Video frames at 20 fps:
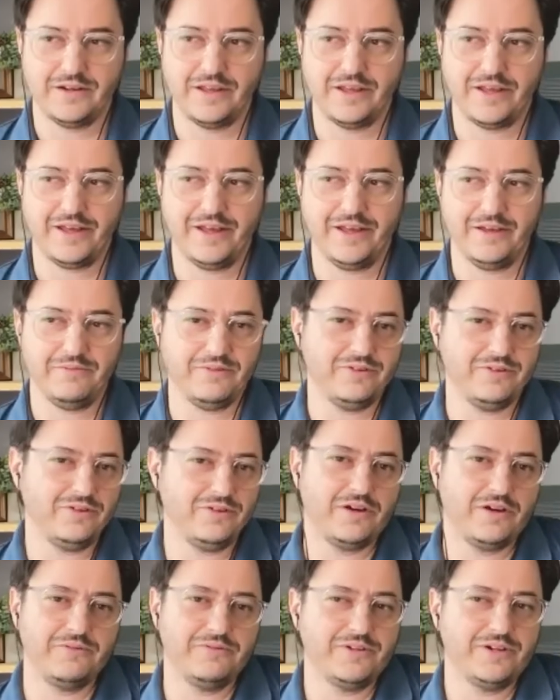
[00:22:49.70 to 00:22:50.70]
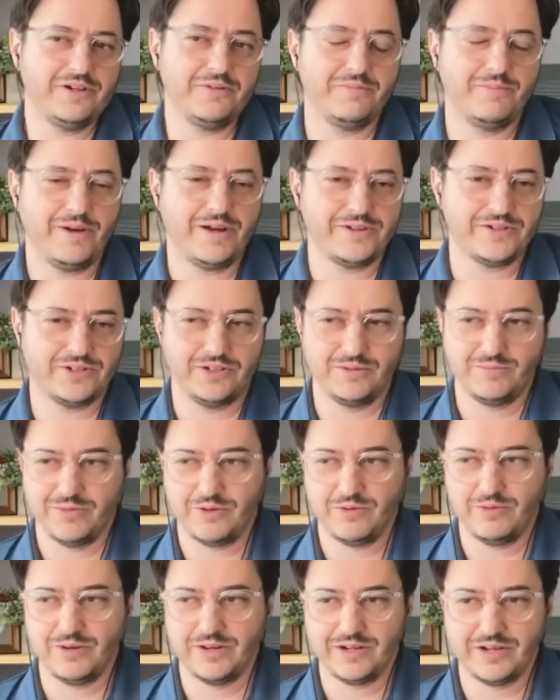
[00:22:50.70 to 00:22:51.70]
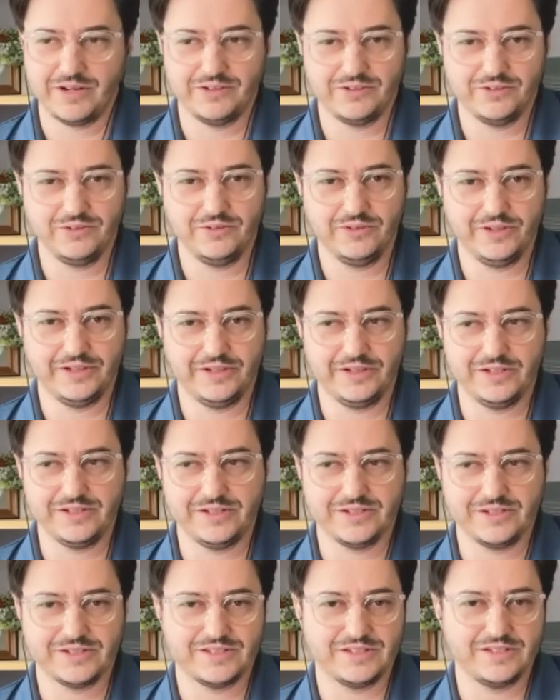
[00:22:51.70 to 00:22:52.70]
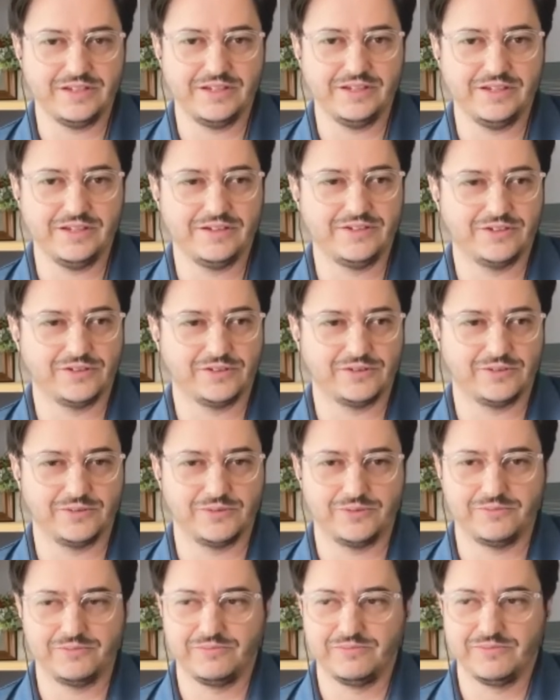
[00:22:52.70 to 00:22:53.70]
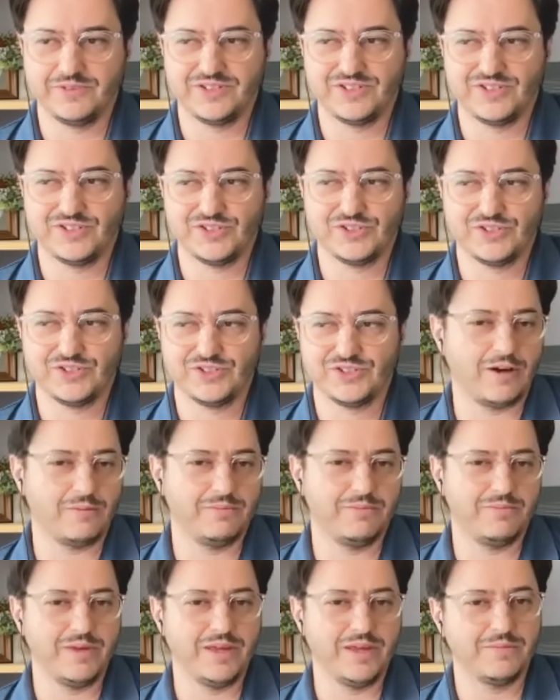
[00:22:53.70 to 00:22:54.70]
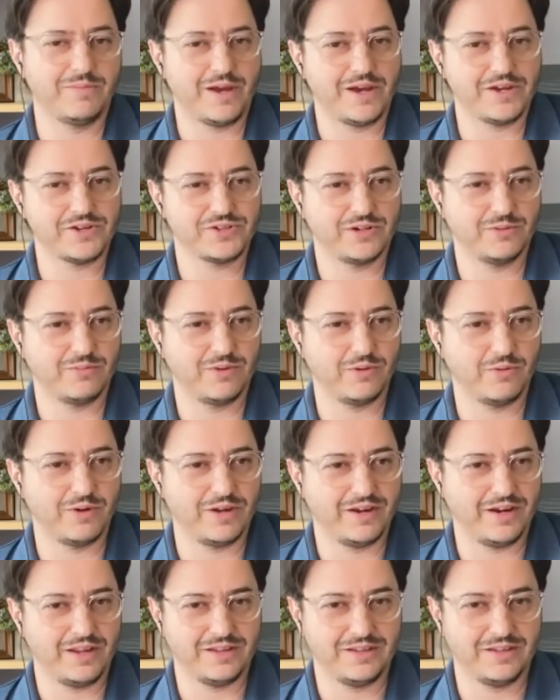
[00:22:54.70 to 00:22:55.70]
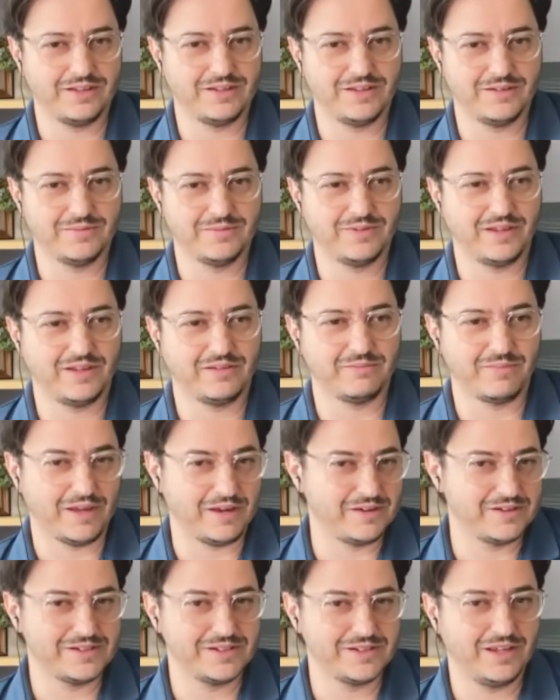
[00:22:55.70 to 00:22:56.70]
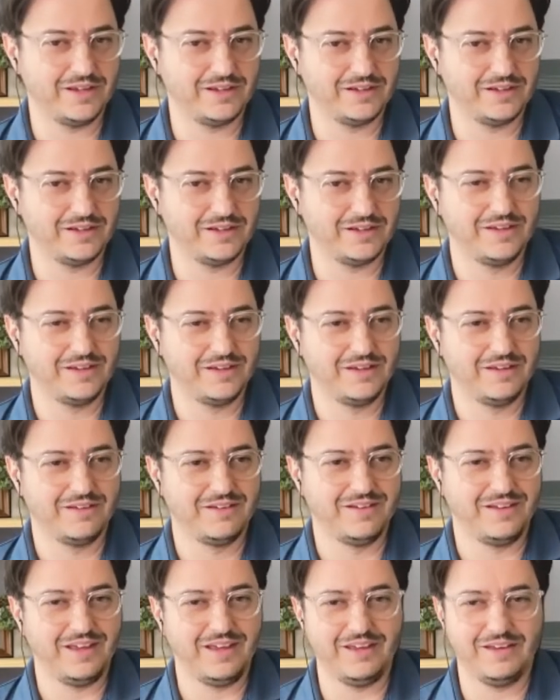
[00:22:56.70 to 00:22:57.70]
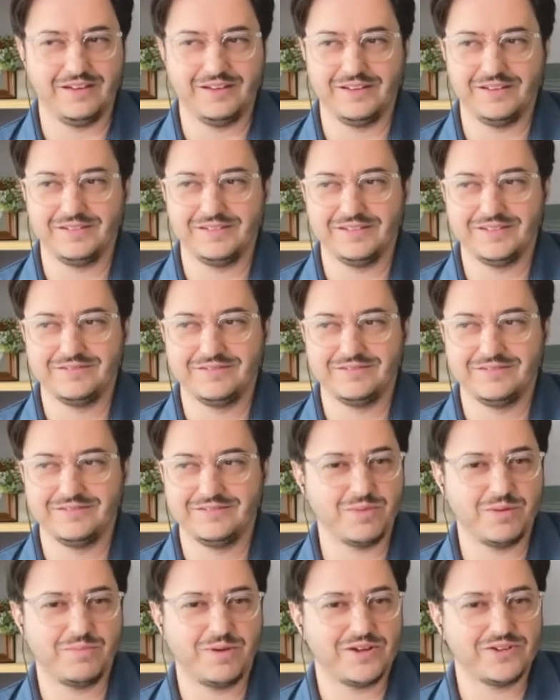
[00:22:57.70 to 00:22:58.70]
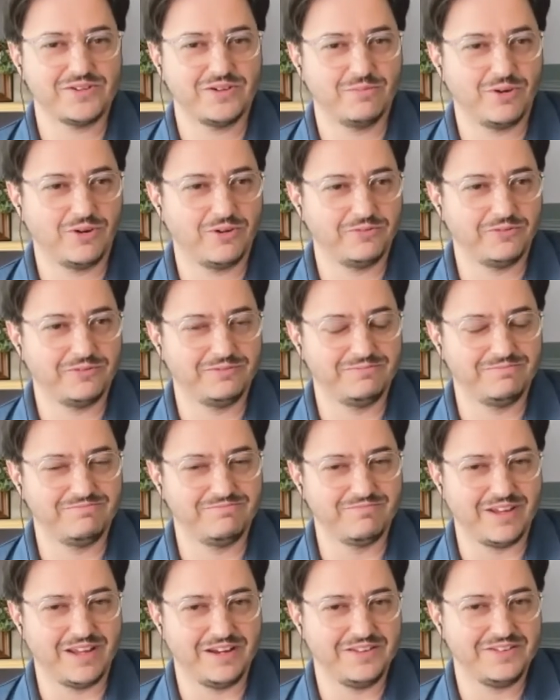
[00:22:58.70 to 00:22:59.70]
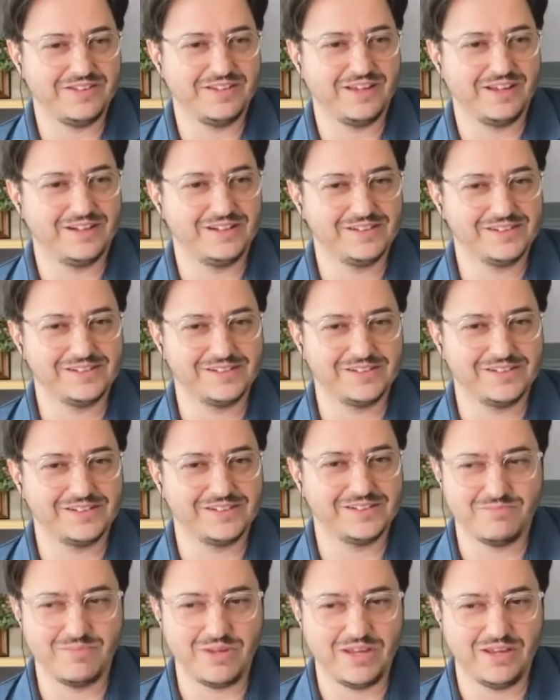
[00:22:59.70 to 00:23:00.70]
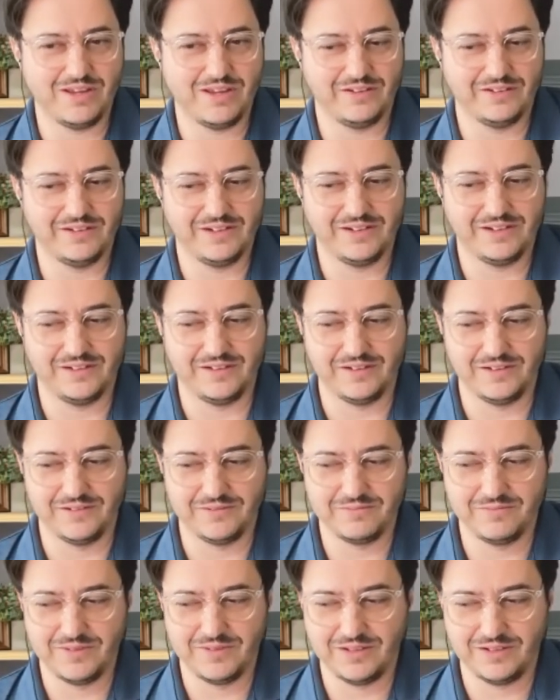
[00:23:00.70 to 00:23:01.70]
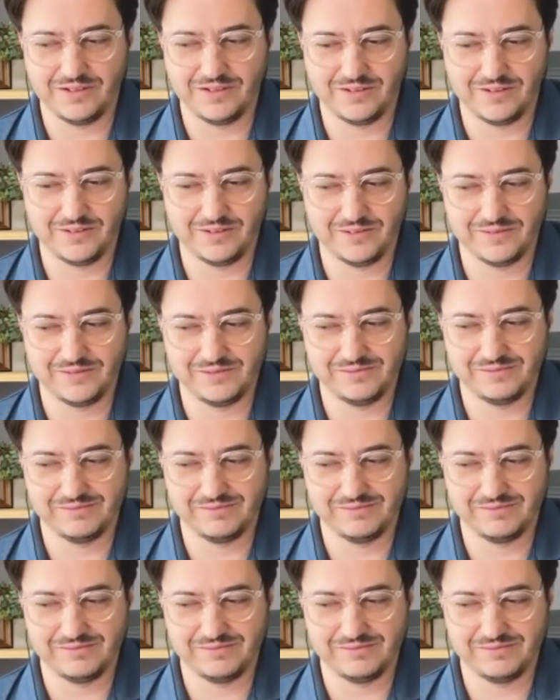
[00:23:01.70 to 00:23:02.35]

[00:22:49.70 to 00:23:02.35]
I'm no, I'm very passionate about what I do, and it just needed to stop being passionate about what I did at, at Banner Snack mm-hmm. and not be passionate about anything else, and just be on the you know